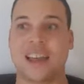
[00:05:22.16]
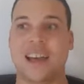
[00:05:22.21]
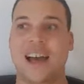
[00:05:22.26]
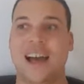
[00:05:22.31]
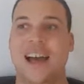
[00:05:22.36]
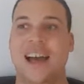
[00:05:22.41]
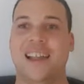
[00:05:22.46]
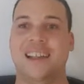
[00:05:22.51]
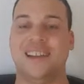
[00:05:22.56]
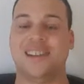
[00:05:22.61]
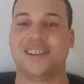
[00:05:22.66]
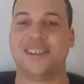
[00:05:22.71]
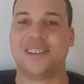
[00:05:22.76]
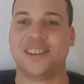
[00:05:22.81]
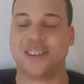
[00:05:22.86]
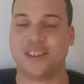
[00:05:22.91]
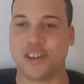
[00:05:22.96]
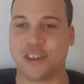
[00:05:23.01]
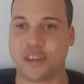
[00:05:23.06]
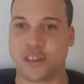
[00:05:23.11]
and
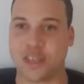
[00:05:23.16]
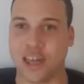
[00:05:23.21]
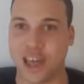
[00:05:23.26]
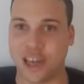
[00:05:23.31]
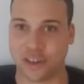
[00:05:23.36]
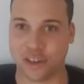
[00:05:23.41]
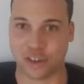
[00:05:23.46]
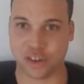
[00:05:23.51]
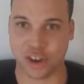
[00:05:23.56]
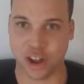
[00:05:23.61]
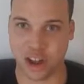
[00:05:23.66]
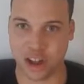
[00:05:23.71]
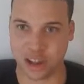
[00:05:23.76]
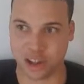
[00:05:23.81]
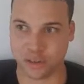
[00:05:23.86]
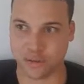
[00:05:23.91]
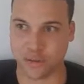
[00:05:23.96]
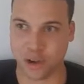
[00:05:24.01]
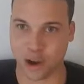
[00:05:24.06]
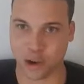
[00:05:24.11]
just lets
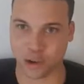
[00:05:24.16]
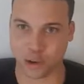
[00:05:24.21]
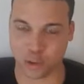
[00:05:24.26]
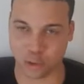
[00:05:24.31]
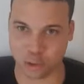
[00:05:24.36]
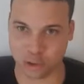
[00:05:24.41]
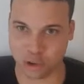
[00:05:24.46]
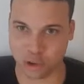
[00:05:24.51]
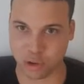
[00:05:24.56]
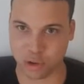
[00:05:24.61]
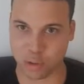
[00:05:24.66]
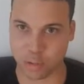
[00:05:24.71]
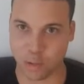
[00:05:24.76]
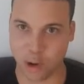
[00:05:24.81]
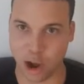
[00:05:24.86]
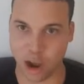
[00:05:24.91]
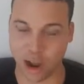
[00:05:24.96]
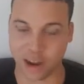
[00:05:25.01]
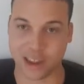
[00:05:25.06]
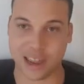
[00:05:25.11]
Charli's vocals do the
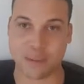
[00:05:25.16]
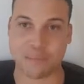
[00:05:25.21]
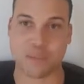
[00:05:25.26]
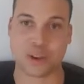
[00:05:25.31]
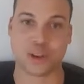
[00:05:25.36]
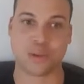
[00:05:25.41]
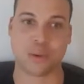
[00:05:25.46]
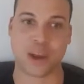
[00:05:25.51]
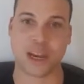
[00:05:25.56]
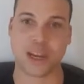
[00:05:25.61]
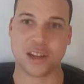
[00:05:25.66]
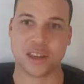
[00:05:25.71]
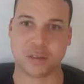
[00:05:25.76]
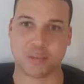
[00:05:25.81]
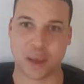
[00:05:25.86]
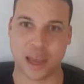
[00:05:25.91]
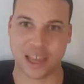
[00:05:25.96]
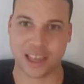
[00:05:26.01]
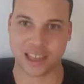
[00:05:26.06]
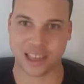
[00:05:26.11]
work in between the
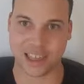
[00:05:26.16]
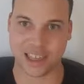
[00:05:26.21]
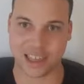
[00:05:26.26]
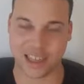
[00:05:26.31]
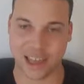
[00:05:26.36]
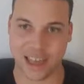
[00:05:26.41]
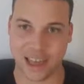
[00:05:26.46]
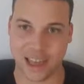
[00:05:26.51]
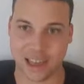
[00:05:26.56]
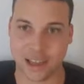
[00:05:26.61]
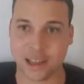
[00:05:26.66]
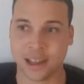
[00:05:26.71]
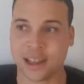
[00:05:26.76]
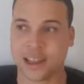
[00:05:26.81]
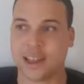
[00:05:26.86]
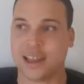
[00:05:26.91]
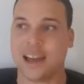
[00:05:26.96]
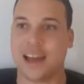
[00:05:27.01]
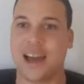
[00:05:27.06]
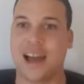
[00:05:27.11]
spaces there.
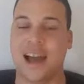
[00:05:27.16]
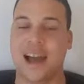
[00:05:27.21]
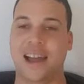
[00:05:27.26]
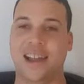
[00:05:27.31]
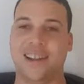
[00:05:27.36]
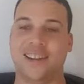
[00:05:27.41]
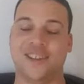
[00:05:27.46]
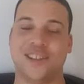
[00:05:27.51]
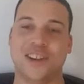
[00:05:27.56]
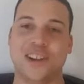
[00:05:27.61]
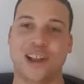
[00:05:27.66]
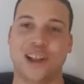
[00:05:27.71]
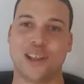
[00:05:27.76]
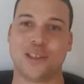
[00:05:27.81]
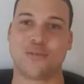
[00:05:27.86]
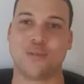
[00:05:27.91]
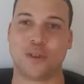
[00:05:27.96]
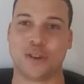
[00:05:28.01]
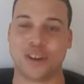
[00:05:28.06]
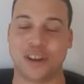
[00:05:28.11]
And she
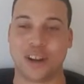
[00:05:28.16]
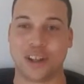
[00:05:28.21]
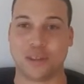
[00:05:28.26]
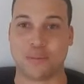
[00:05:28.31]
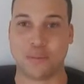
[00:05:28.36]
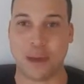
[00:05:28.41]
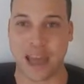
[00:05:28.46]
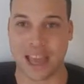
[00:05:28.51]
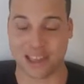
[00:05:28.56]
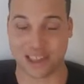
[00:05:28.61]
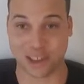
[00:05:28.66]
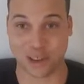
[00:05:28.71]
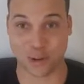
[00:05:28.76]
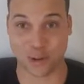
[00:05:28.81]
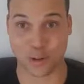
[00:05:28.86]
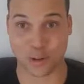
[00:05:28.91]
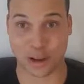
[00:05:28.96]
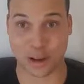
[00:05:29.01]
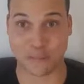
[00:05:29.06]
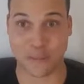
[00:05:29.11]
does what she does best,
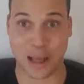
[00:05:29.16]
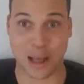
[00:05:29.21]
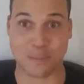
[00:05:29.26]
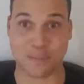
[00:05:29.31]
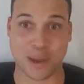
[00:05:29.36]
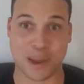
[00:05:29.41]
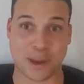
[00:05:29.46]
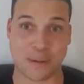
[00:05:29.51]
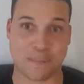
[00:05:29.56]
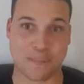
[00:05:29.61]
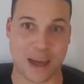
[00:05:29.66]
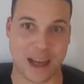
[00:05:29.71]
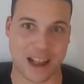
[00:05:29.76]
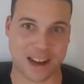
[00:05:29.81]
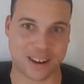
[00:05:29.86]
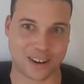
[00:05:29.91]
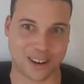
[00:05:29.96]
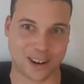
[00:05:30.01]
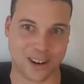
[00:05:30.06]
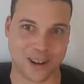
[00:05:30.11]
talking about being a
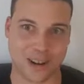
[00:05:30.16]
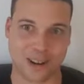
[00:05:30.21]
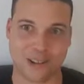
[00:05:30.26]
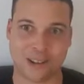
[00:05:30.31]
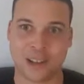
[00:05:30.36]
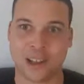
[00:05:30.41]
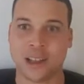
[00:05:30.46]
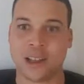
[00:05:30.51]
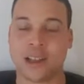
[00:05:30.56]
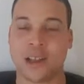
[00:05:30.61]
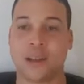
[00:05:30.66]
bad girl,